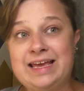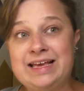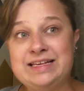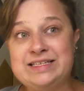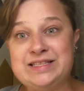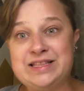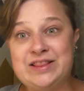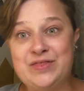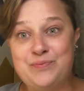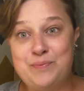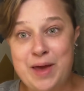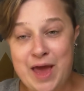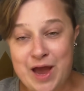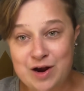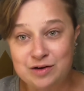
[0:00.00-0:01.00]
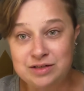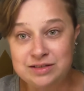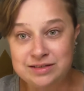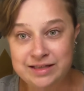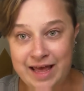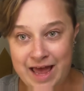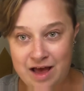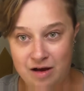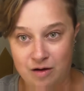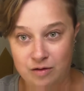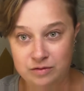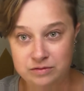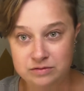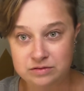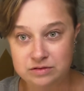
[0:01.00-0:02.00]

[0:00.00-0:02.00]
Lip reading: is parallel,